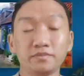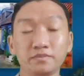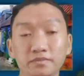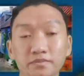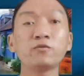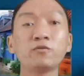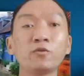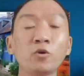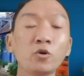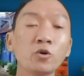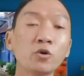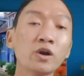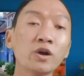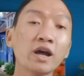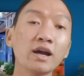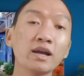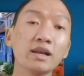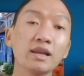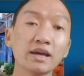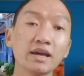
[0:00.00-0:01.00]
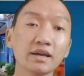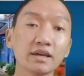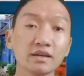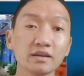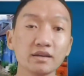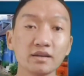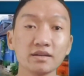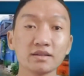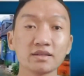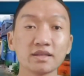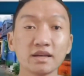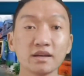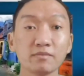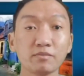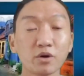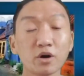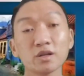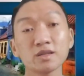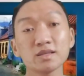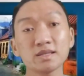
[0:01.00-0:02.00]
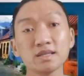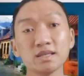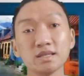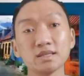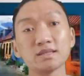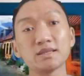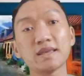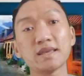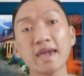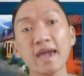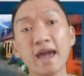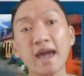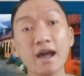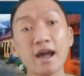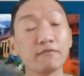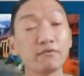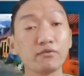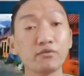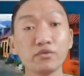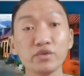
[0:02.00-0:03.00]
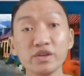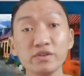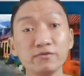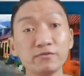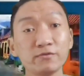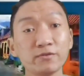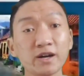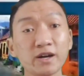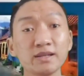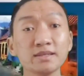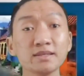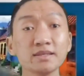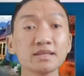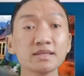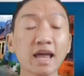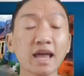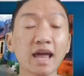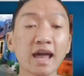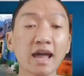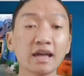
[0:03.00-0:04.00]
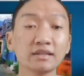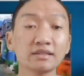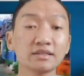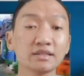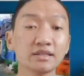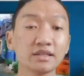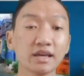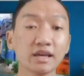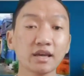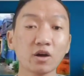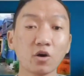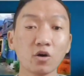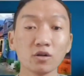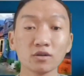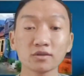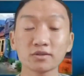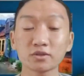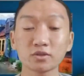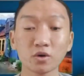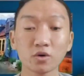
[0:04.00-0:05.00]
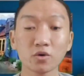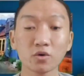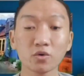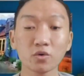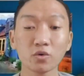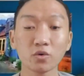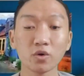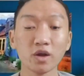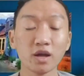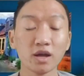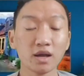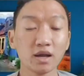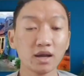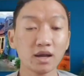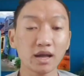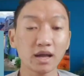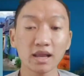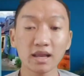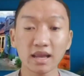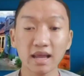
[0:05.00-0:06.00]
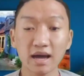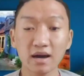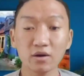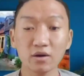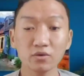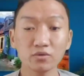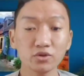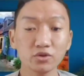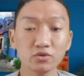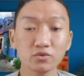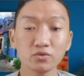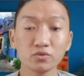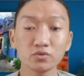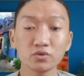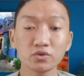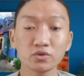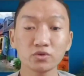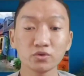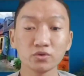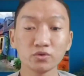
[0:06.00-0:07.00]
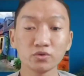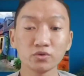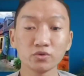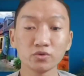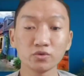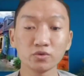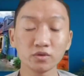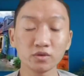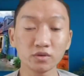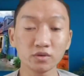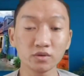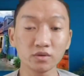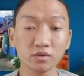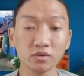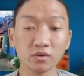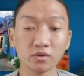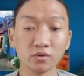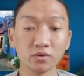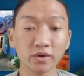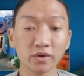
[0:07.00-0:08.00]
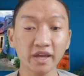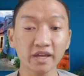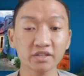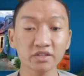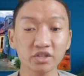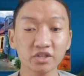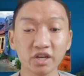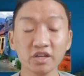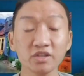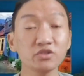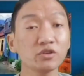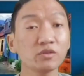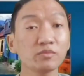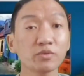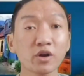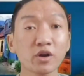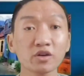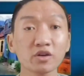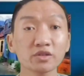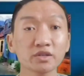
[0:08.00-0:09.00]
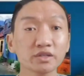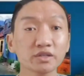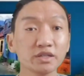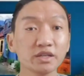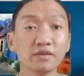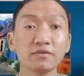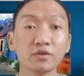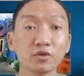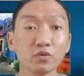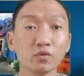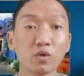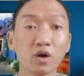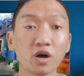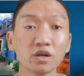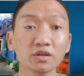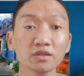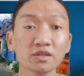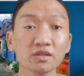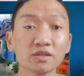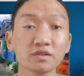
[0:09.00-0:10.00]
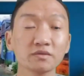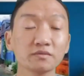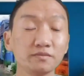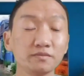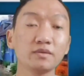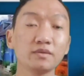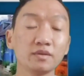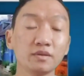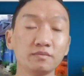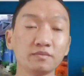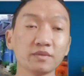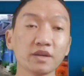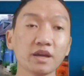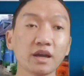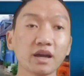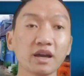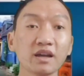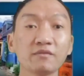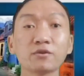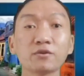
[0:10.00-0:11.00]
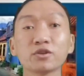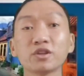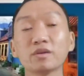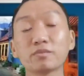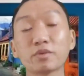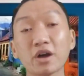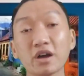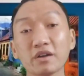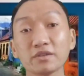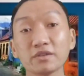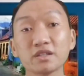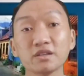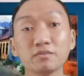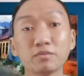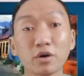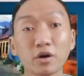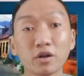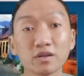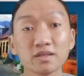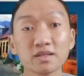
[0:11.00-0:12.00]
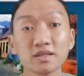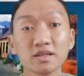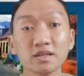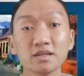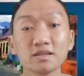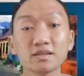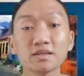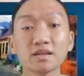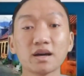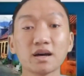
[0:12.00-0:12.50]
4 I like is their policies. They have refunds and they also allow you to exchange your product if you want. And for their privacy policies,